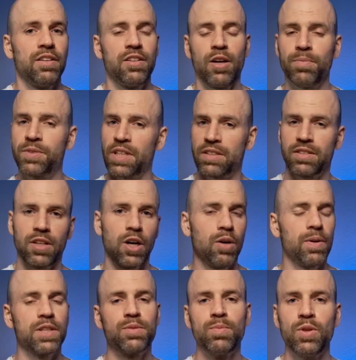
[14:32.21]
The objects are
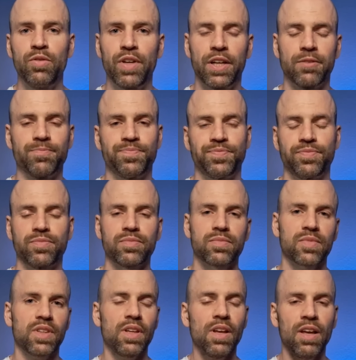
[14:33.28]
always moving.
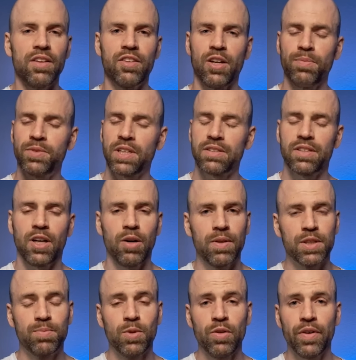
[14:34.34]
And the objects are
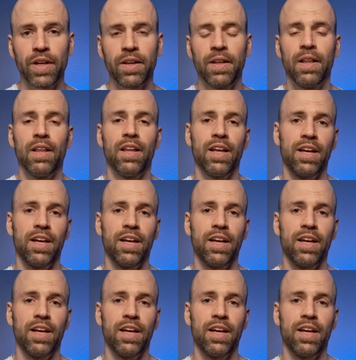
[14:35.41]
always moving,